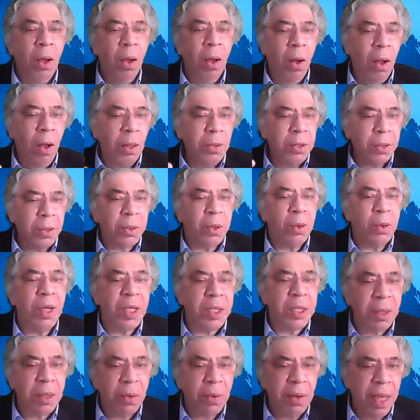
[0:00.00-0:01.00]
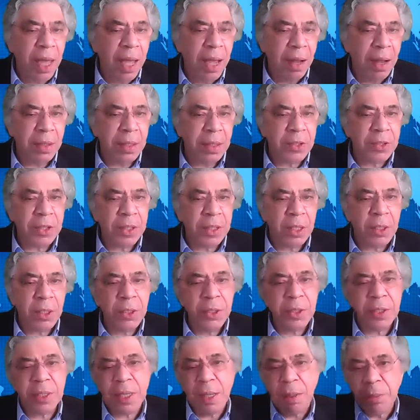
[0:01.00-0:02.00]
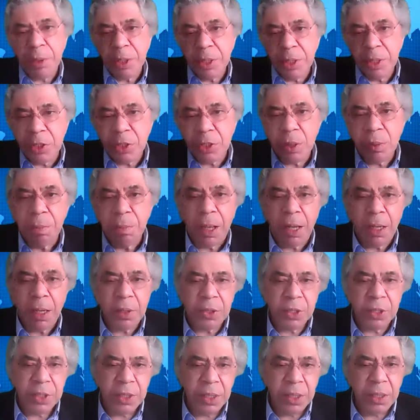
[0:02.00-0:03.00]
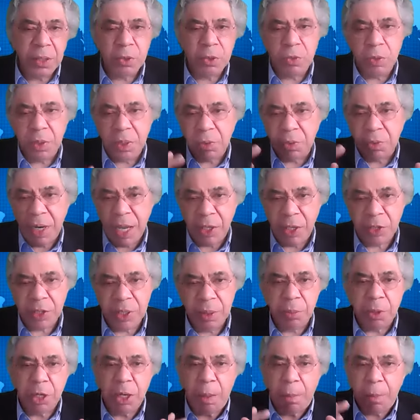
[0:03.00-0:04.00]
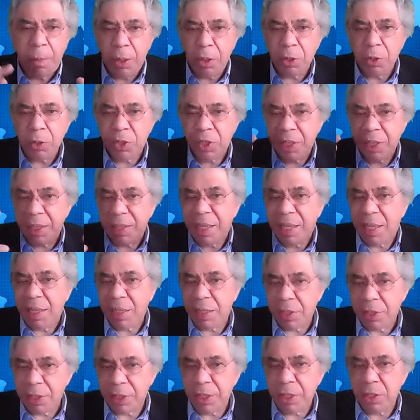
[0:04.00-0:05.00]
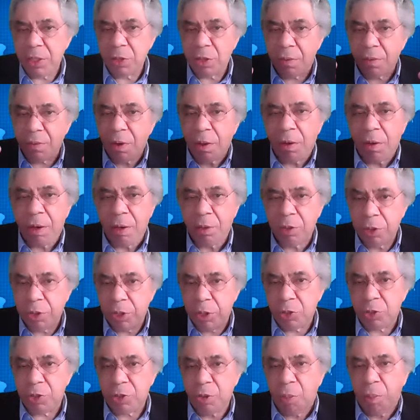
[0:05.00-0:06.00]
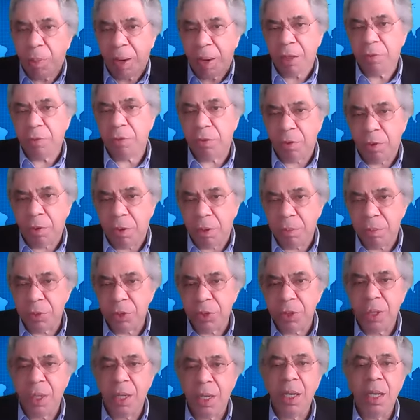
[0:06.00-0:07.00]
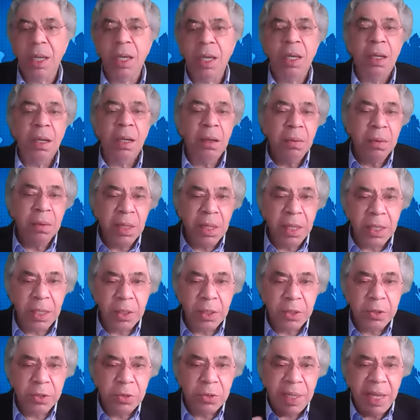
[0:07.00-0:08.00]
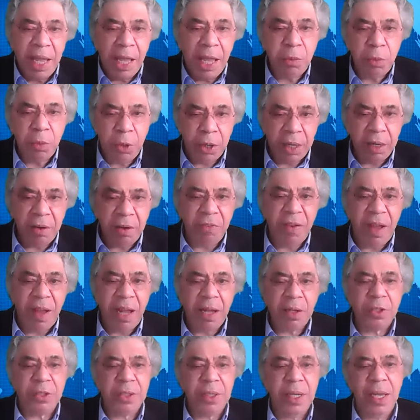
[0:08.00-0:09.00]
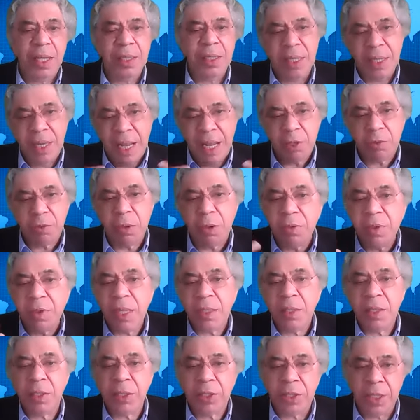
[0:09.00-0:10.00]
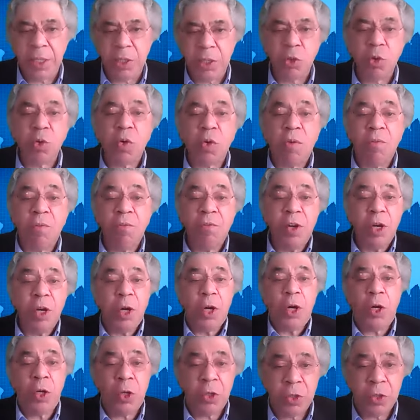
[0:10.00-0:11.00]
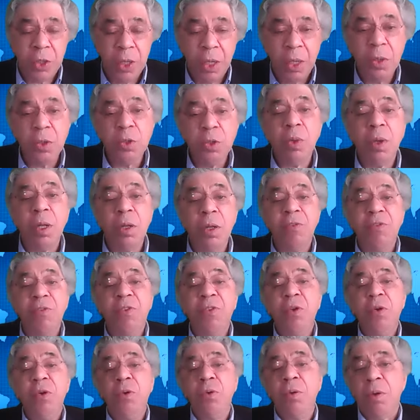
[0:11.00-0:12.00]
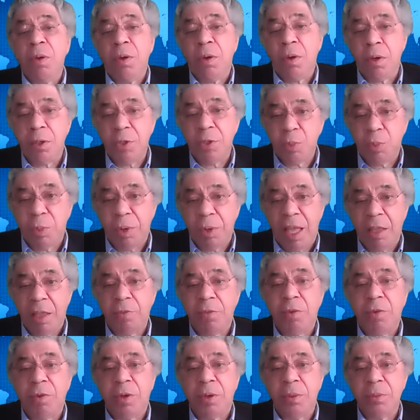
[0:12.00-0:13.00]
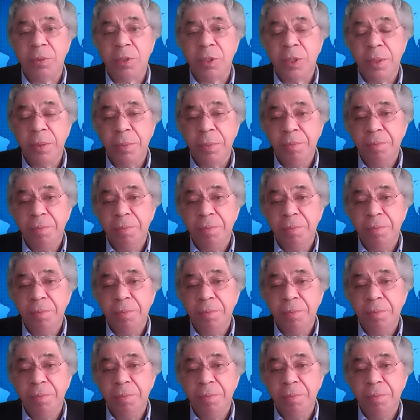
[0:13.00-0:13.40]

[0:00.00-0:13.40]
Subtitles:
Other critical areas include competition policy to address the monopolistic tendencies of large digital platforms related to network effects and the natural tendency to converge to a few large platforms.